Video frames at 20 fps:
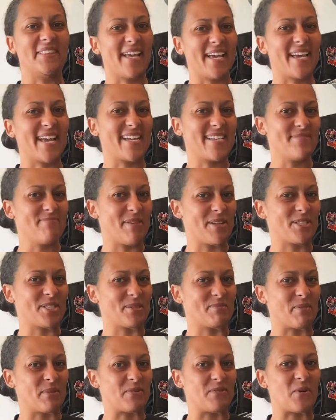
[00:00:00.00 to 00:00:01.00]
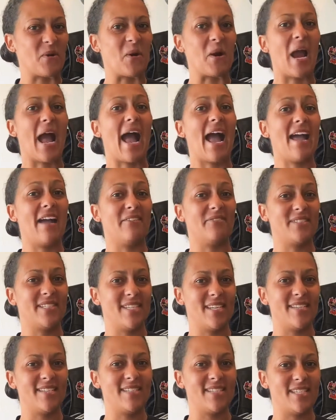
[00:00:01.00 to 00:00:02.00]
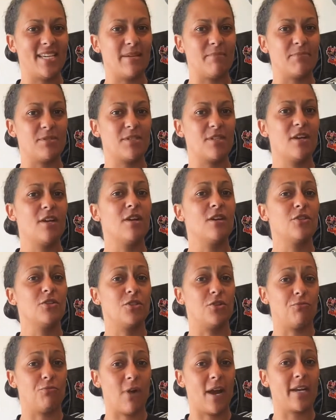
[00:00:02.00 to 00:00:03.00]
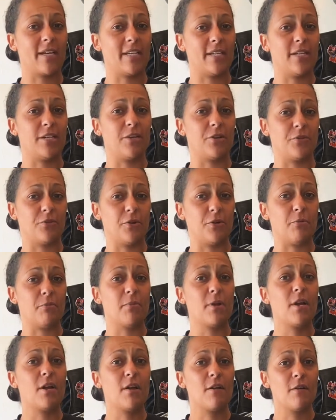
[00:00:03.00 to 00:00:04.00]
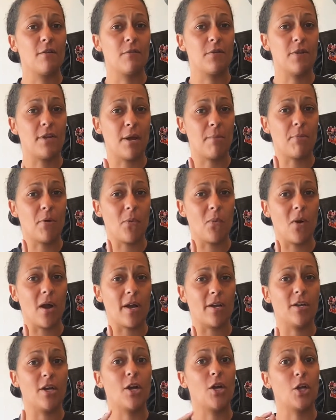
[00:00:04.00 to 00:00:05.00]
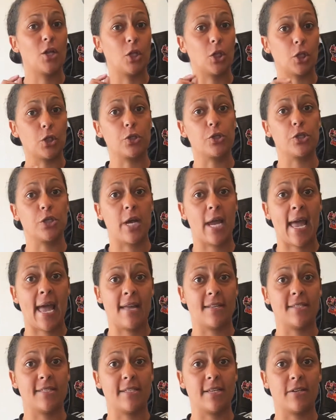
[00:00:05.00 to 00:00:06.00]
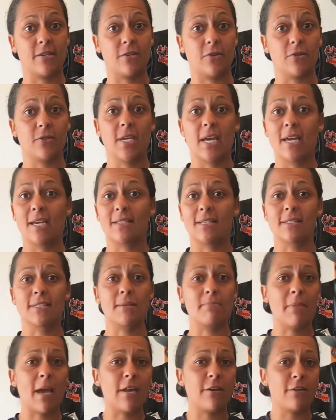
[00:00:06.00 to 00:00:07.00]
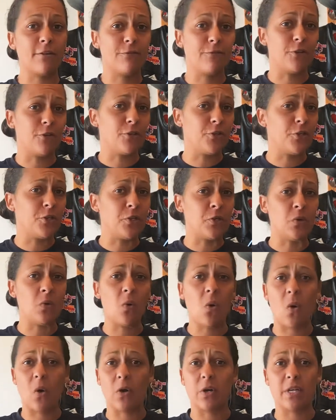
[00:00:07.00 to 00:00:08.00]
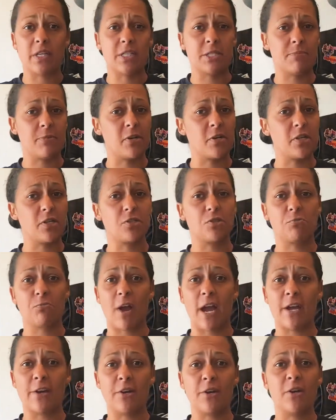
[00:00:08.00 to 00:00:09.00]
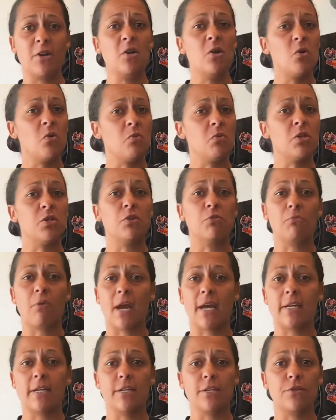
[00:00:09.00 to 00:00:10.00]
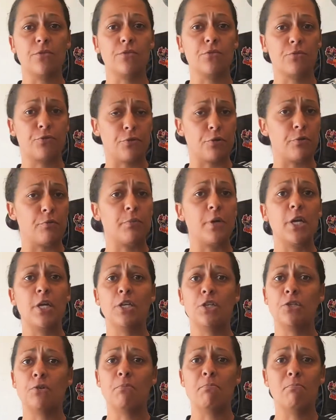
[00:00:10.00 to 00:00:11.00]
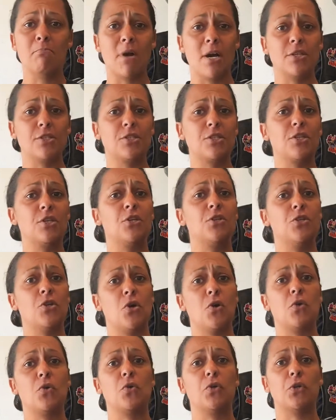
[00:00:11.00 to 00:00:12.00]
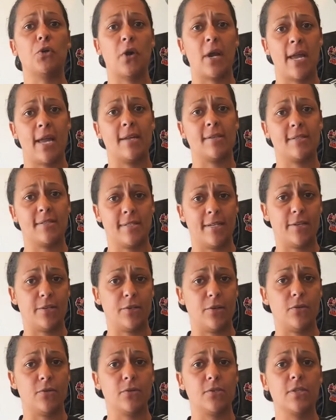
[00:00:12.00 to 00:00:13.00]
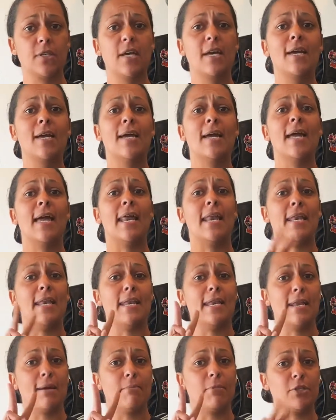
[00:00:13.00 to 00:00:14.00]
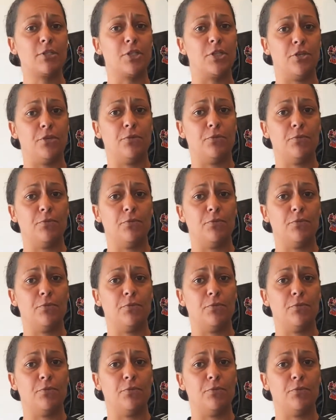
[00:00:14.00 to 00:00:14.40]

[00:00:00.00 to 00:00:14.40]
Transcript: I mentioned before, I have 10 tips to writing in a group. Number one, learn your hand signals. Doesn't matter if you're new or an experienced writer, when you're writing in a group, you must know your hand signals. Number two,